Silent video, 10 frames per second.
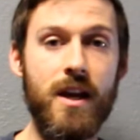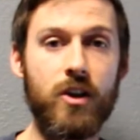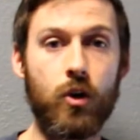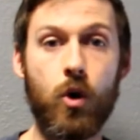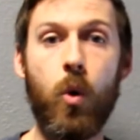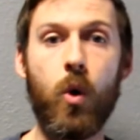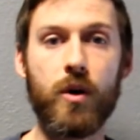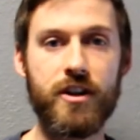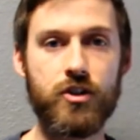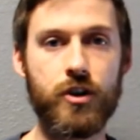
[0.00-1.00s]

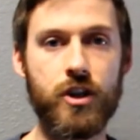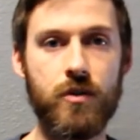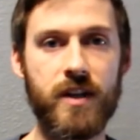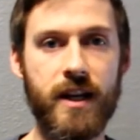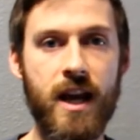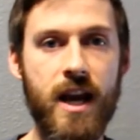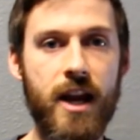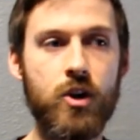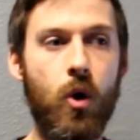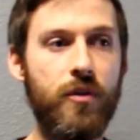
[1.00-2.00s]
cord that you're using,
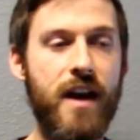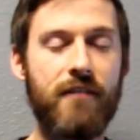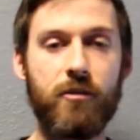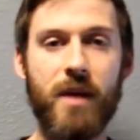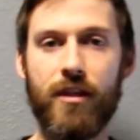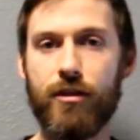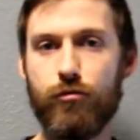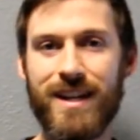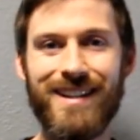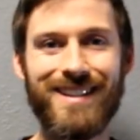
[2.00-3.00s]
and you hold that for about
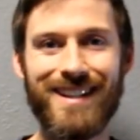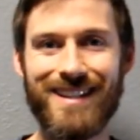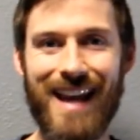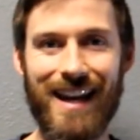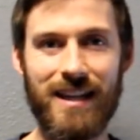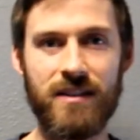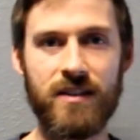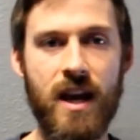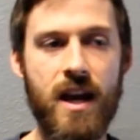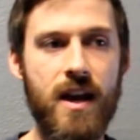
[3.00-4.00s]
3 to 6
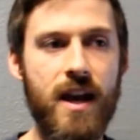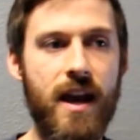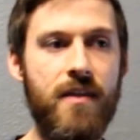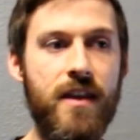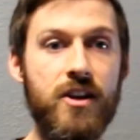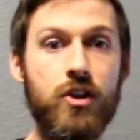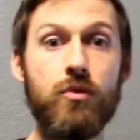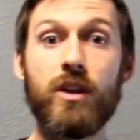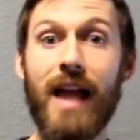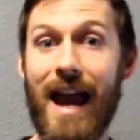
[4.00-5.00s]
seconds. and then you
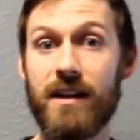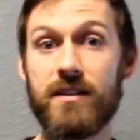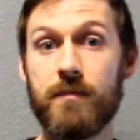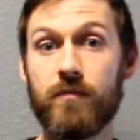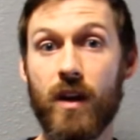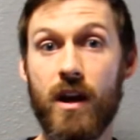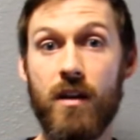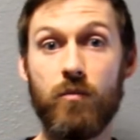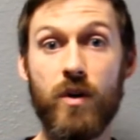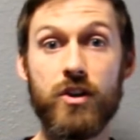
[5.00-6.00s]
relax.
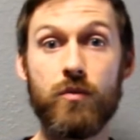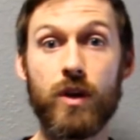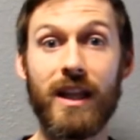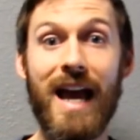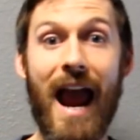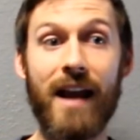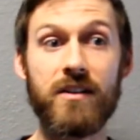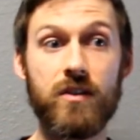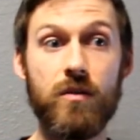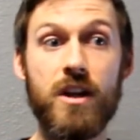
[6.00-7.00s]
And when you
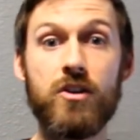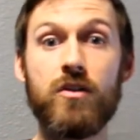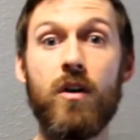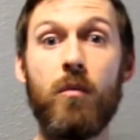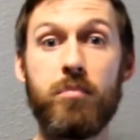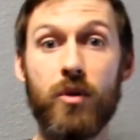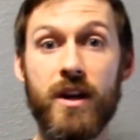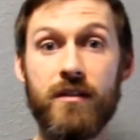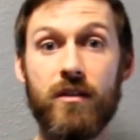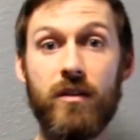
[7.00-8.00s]
relax, you then
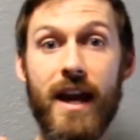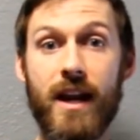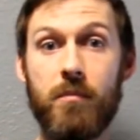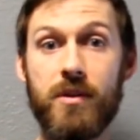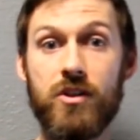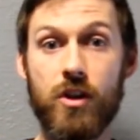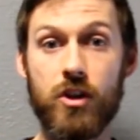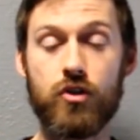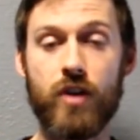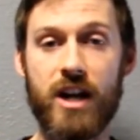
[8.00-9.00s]
bring the leg up into
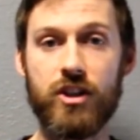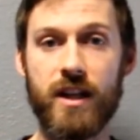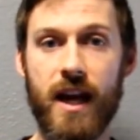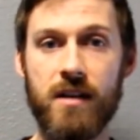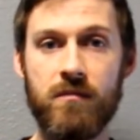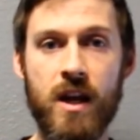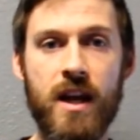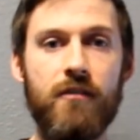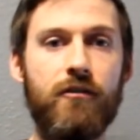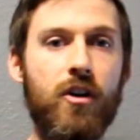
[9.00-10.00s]
the stretch again
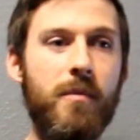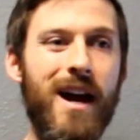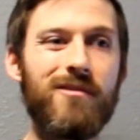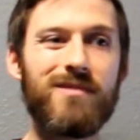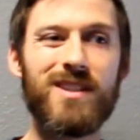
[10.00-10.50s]
for about